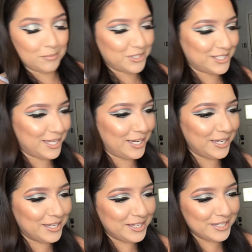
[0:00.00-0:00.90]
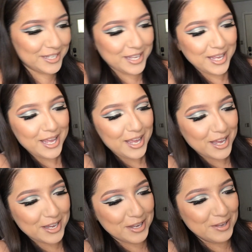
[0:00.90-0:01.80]
I'm just kidding.
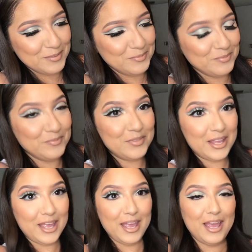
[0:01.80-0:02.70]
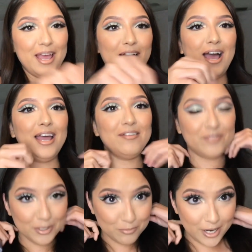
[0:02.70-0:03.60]
I
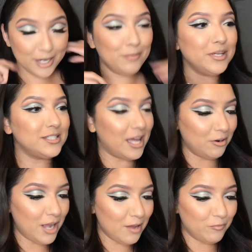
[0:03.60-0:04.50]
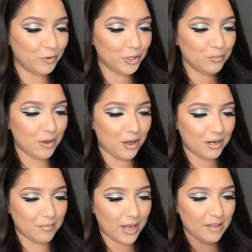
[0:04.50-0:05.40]
film right here because I don't have room
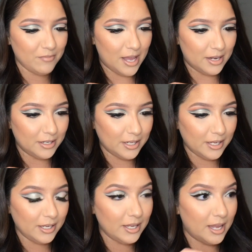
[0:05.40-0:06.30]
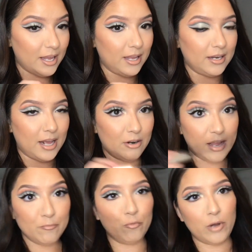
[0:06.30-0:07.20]
on my vanity, and I don't
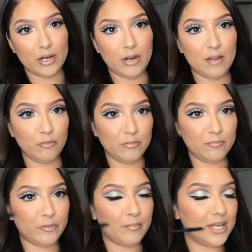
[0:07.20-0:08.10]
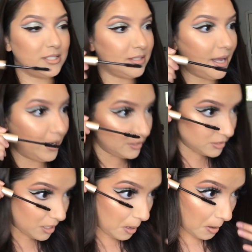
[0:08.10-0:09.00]
have room for my stand.